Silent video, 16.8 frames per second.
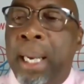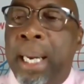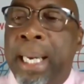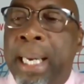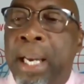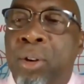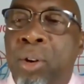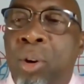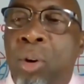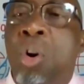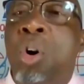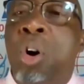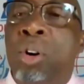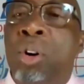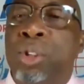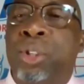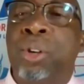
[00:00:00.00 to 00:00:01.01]
cannot.
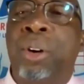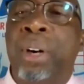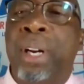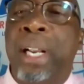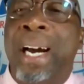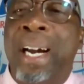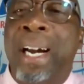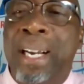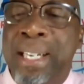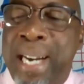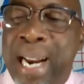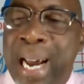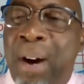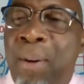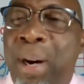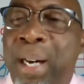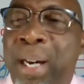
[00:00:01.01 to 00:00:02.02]
Oh, sorry.
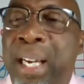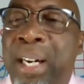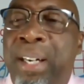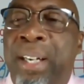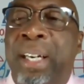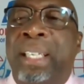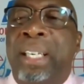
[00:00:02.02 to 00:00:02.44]
Now I can